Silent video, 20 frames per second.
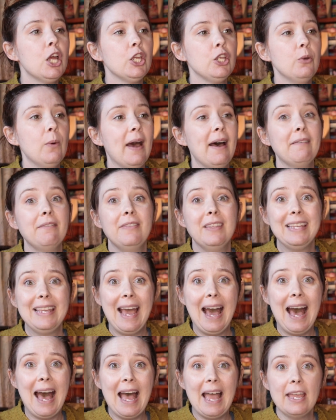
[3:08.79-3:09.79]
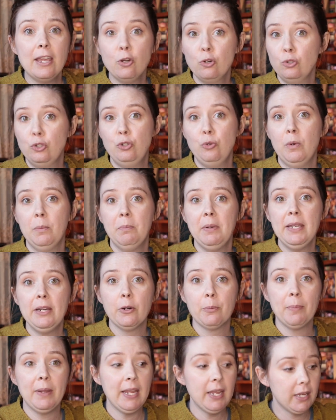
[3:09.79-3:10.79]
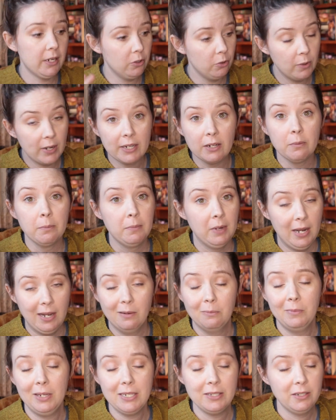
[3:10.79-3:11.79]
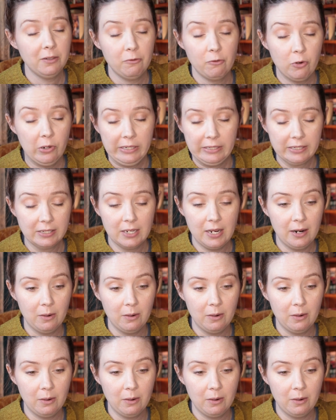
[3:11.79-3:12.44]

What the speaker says: you have the guy who's doing Peter Pan, who had an amazing voice.